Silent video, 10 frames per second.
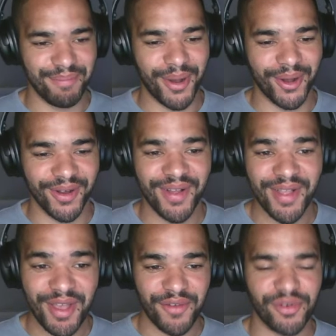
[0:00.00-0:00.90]
But
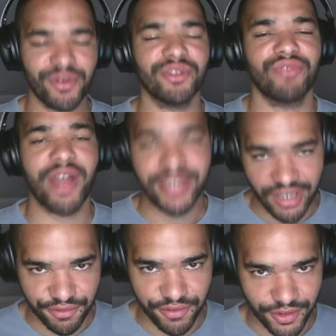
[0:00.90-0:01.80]
for us
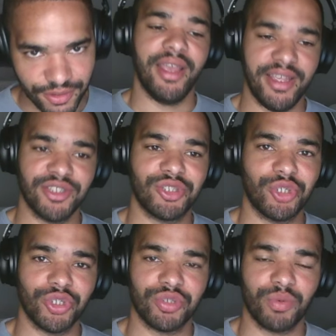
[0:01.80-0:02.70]
regular folk, it's
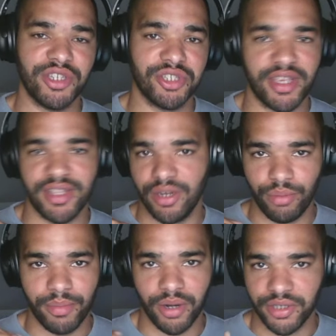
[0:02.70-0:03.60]
just when you take the
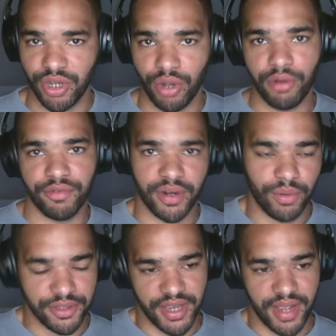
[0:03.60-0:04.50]
lawnmower and you go over it
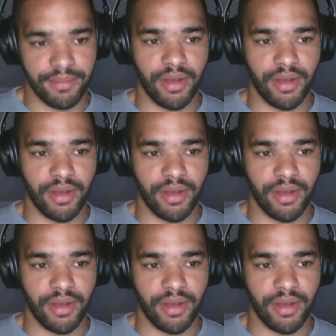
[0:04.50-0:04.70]
one time.